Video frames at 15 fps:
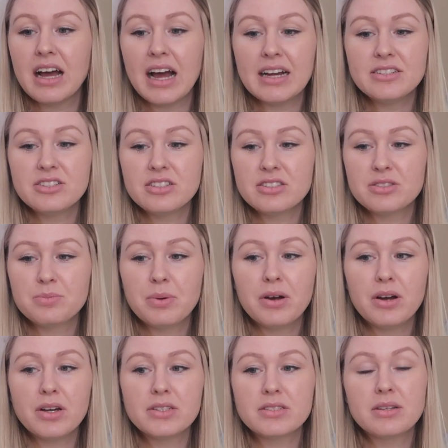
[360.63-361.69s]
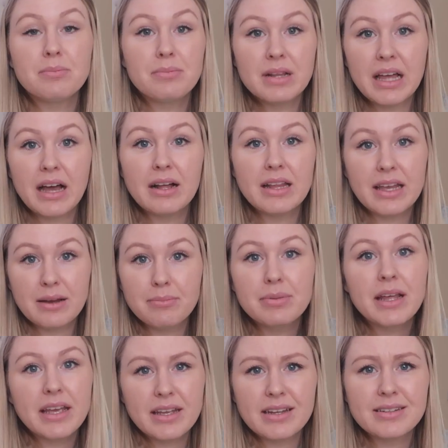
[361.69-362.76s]
I just put some like a
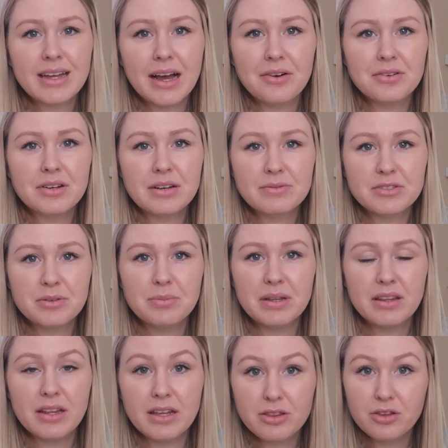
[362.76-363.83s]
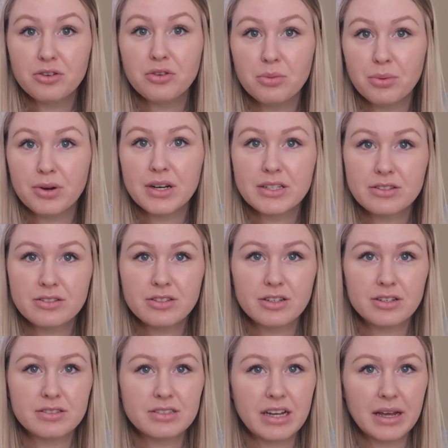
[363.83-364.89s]
blanket down to be like the newborn
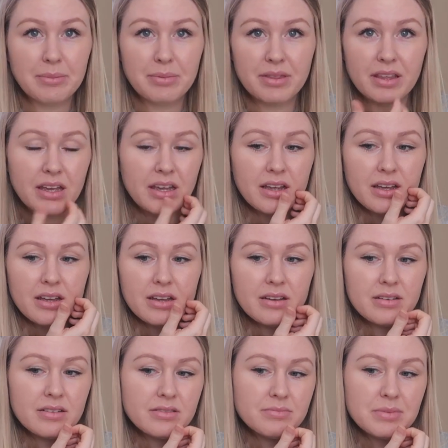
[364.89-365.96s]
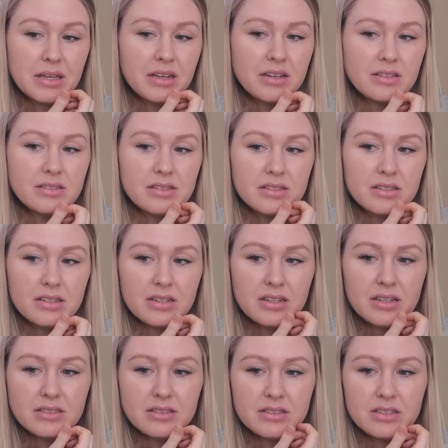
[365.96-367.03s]
insert type thing, because
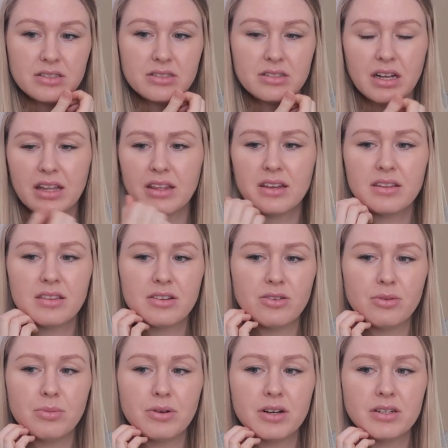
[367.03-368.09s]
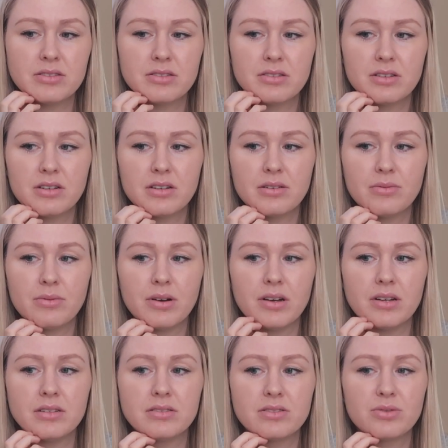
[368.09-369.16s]
it's just, I think the newborn insert
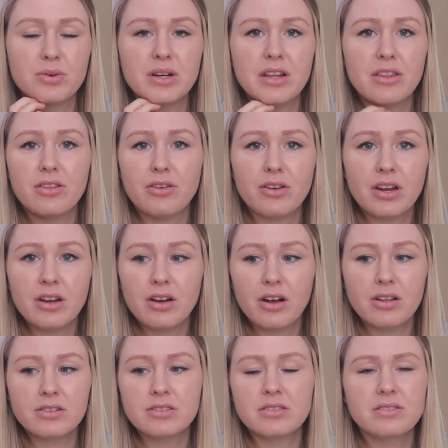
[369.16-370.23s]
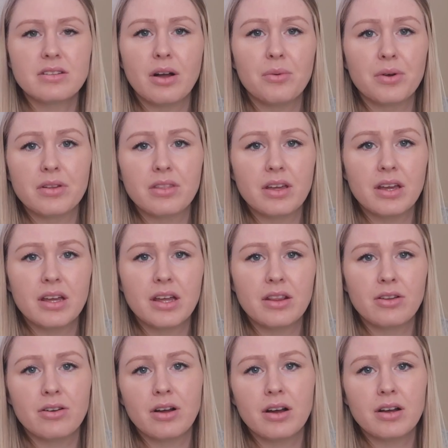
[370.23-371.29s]
was $20-30. It's not worth it,
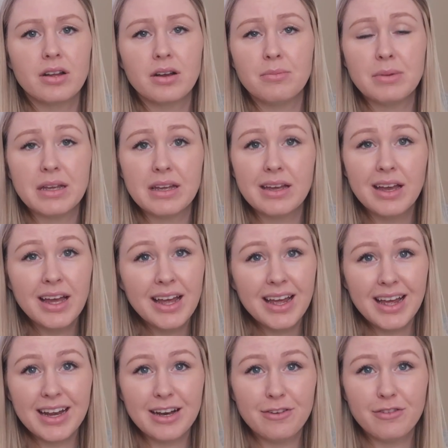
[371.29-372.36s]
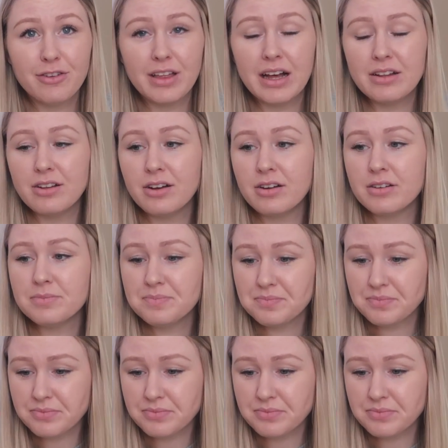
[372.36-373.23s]
and they're not going to be in it for that long.